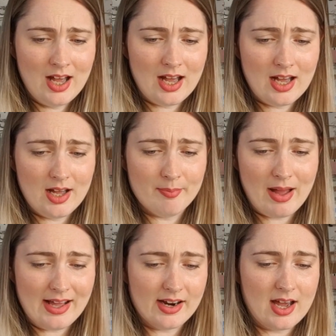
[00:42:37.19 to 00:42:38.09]

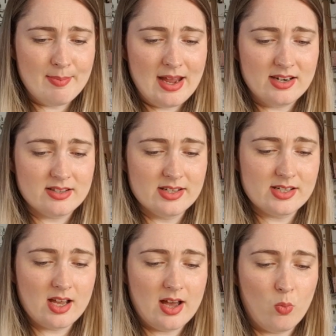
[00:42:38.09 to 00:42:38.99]
And I made
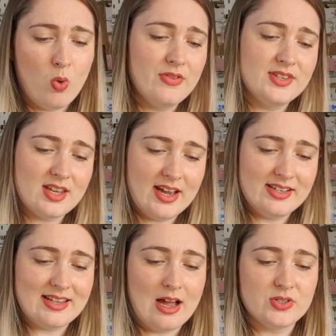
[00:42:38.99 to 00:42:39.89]
the one size
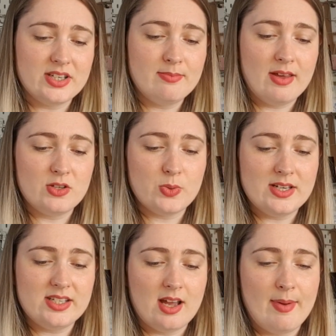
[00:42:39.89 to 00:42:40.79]
down, so I didn't make the
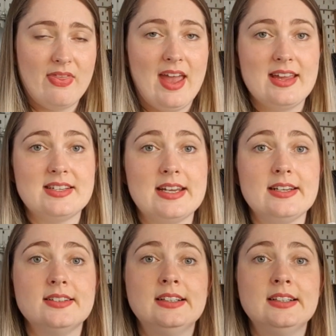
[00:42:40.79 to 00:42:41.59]
20, I made the 18